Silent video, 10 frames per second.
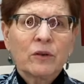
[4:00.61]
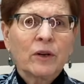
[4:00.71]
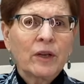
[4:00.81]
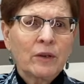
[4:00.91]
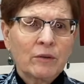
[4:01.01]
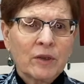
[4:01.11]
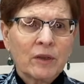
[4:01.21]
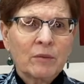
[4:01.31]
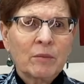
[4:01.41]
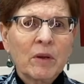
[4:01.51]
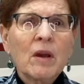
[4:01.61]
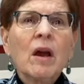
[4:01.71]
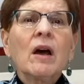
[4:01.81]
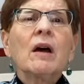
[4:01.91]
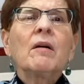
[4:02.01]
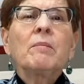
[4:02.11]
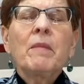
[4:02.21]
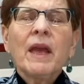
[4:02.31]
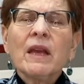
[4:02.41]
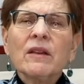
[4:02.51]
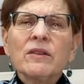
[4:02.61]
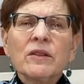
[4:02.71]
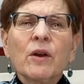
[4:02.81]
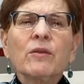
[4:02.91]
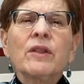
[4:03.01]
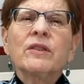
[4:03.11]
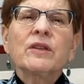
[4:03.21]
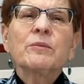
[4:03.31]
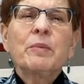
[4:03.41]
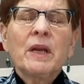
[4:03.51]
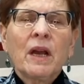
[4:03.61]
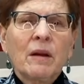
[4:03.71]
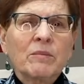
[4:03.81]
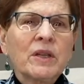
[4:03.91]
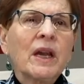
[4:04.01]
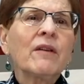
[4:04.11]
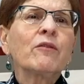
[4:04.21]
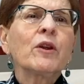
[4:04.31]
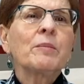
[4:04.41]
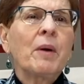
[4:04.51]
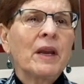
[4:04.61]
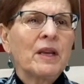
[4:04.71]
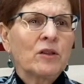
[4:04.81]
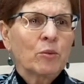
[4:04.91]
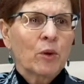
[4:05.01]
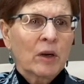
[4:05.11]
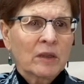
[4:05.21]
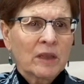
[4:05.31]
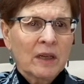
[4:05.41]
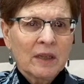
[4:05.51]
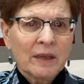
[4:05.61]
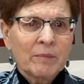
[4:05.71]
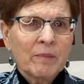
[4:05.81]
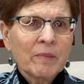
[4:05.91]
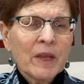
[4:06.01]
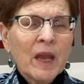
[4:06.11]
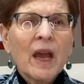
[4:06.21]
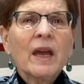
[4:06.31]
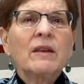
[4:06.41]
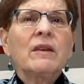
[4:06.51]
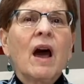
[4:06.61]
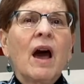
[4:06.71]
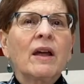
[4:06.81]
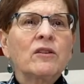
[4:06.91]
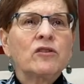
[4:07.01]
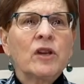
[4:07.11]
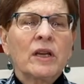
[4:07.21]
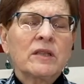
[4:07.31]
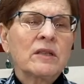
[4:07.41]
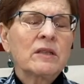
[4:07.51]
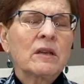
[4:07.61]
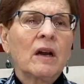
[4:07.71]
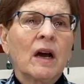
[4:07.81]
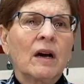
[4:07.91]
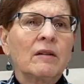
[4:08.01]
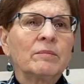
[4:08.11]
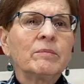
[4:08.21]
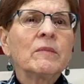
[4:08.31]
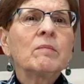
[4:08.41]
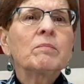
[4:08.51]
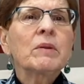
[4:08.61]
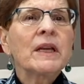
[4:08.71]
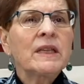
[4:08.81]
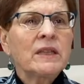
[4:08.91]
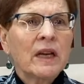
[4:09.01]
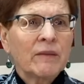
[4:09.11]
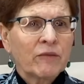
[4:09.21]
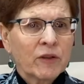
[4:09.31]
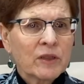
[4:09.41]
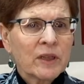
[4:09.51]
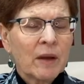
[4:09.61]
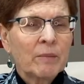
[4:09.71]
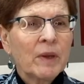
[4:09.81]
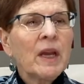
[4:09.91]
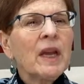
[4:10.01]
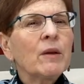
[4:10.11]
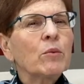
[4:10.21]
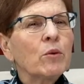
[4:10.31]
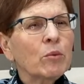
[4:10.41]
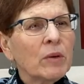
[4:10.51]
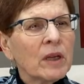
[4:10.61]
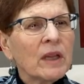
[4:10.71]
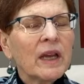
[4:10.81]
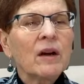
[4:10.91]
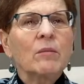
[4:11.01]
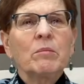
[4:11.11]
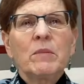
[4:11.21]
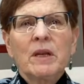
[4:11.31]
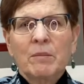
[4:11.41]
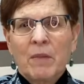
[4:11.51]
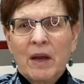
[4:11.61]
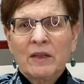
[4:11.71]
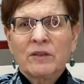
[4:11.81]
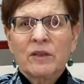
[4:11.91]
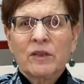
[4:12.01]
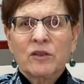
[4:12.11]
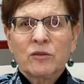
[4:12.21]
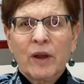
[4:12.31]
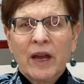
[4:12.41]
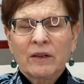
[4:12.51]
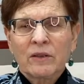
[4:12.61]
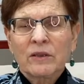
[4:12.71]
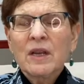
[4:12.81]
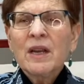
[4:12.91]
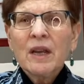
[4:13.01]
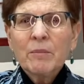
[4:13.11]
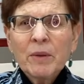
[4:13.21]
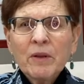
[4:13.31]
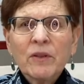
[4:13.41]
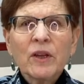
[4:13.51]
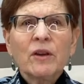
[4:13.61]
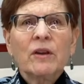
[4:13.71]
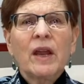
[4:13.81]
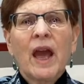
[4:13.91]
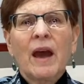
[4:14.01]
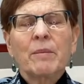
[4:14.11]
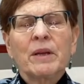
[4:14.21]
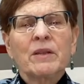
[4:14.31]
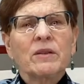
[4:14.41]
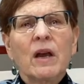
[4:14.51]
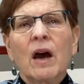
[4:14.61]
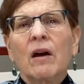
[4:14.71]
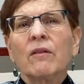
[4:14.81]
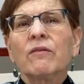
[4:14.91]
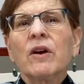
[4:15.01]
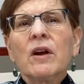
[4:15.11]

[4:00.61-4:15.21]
or YouTube. Make it so that this becomes everybody's work time and not just playtime for some. It will really help minimize the distractors and build the good habits of